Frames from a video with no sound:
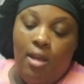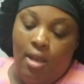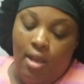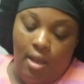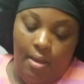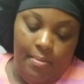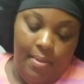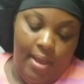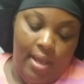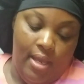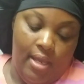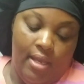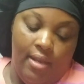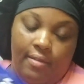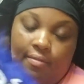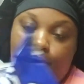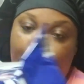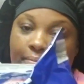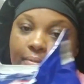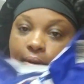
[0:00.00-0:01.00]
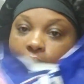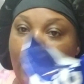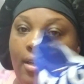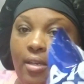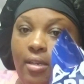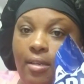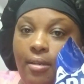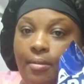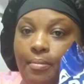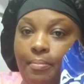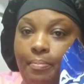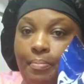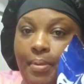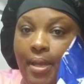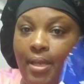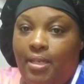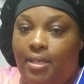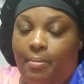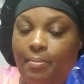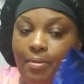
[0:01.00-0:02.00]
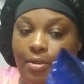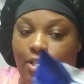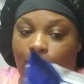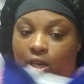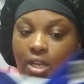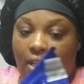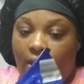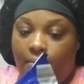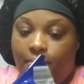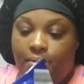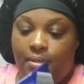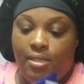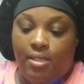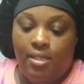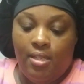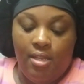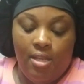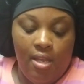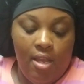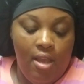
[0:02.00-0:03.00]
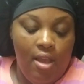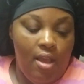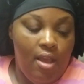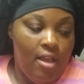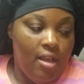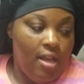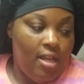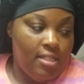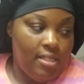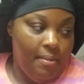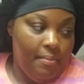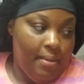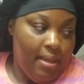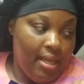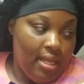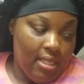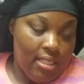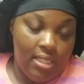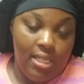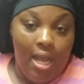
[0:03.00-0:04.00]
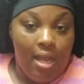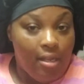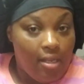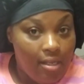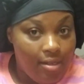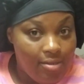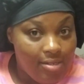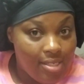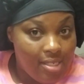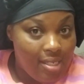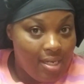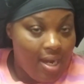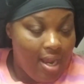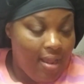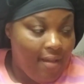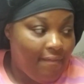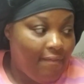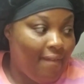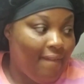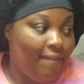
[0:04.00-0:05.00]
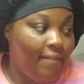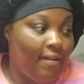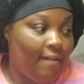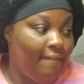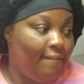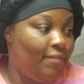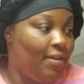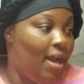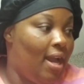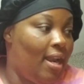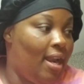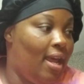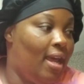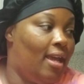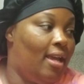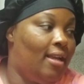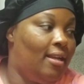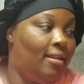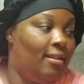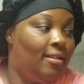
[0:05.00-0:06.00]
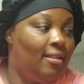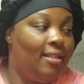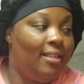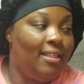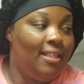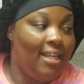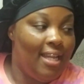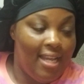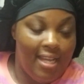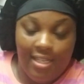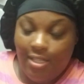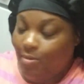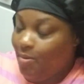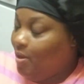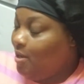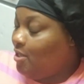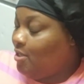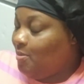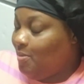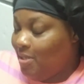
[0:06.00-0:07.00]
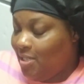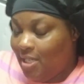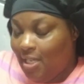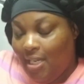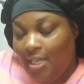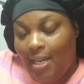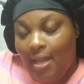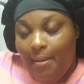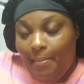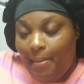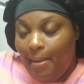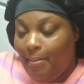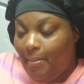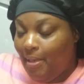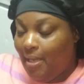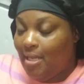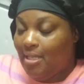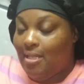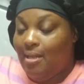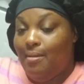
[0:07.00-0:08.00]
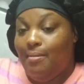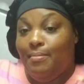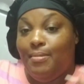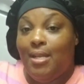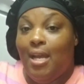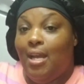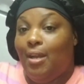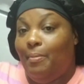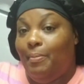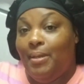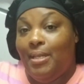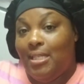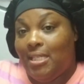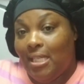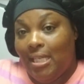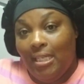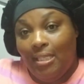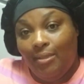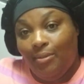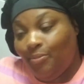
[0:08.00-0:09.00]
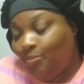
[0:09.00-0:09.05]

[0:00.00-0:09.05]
a bag of uh, Big Dipper chips because I'm making tacos tonight for some Friday. Yes, we are switching it up, baby, because I'm tired of pizza.